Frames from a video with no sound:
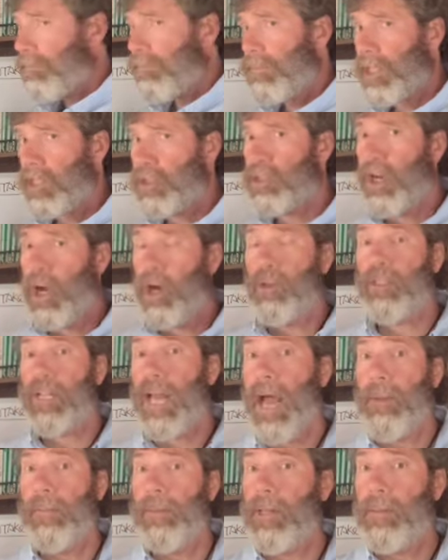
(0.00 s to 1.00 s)
Shows
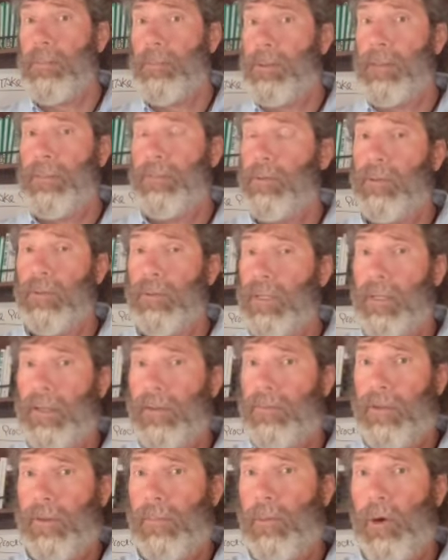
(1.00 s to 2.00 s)
how many people,
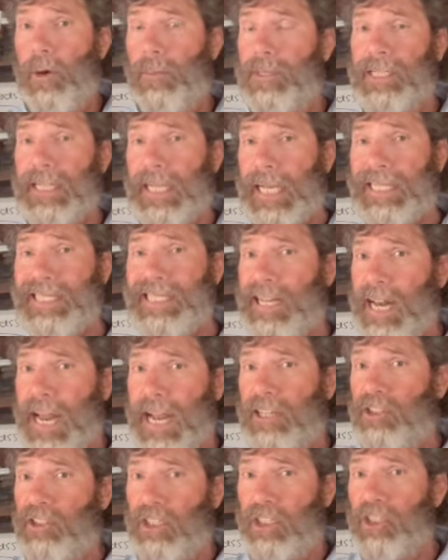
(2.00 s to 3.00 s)
the appointments, like I said,
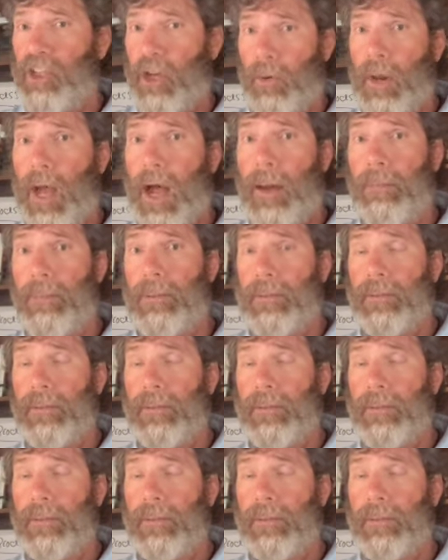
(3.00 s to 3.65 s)
actually showed up.